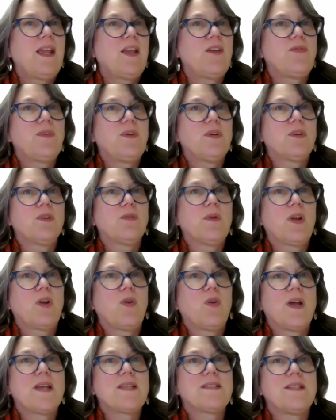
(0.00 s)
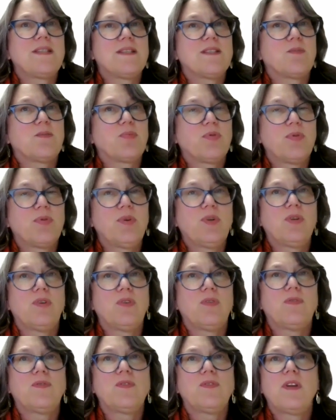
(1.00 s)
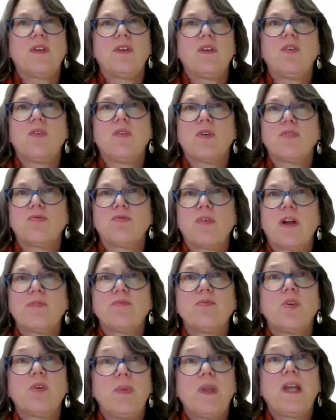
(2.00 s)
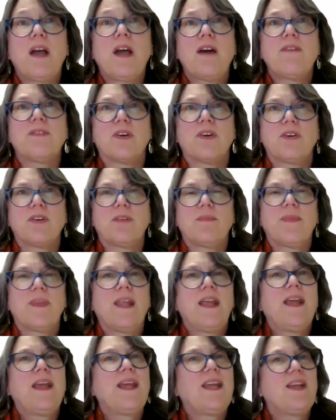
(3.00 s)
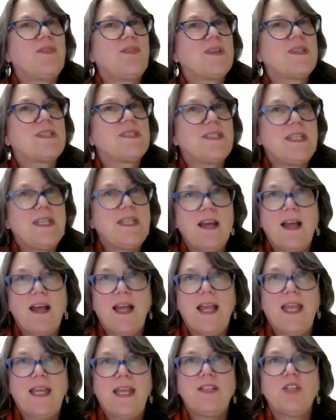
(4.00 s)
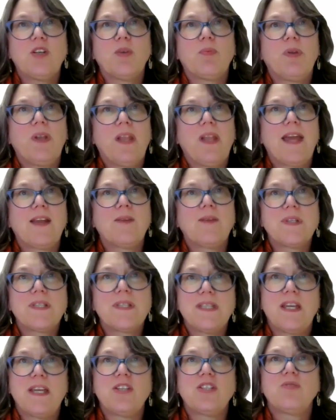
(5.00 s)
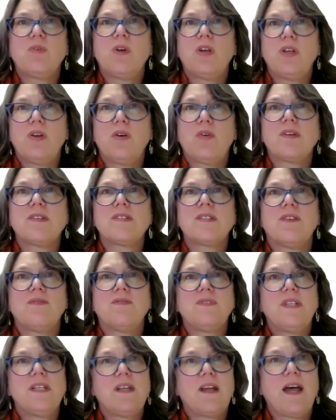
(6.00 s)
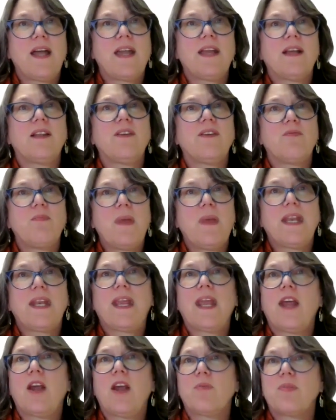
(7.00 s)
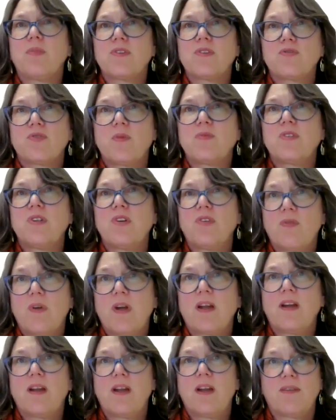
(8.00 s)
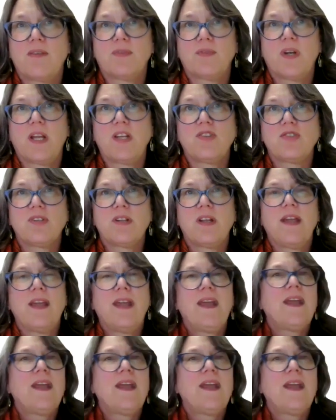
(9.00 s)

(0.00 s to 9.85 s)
If your request is approved, your drug will be covered. If it's denied, your plan will send you a notice of denial of Medicare prescription drug coverage.